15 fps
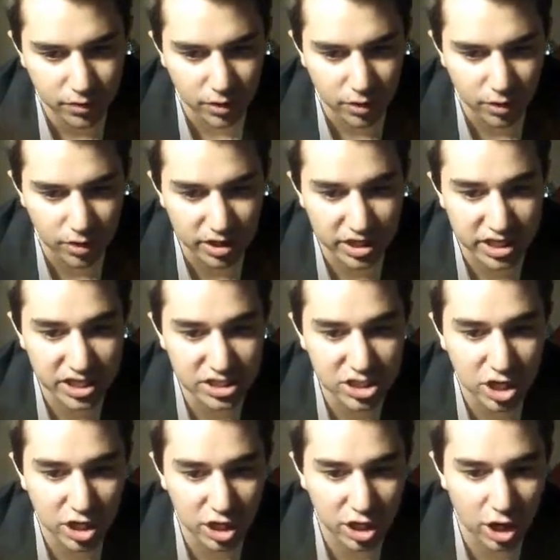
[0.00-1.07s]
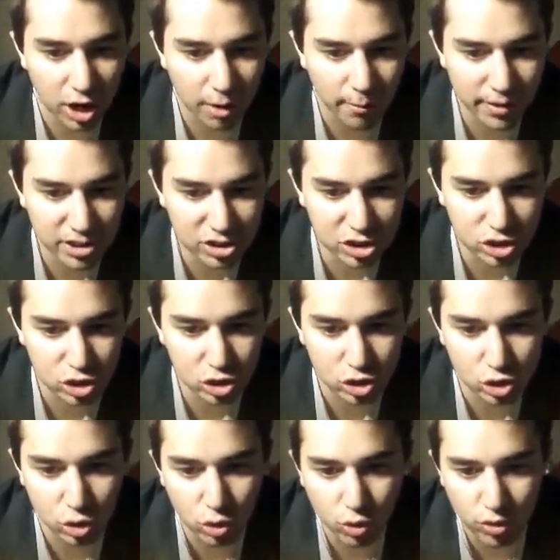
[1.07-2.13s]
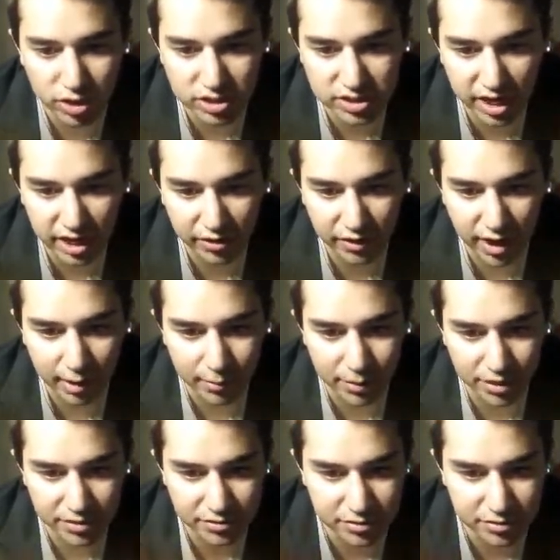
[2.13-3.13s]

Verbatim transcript: He's going to come as soon as I grab this.